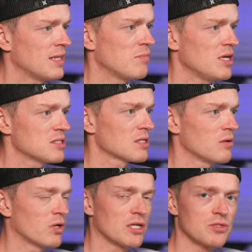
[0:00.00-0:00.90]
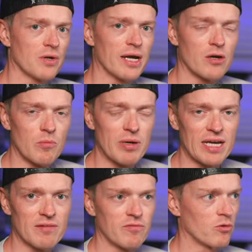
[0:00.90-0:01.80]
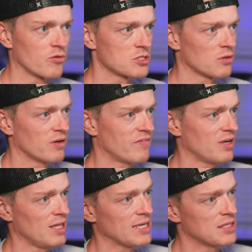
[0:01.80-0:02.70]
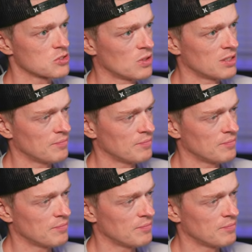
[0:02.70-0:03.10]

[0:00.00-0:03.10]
basically what I do, I go back and forth. So if I like this one,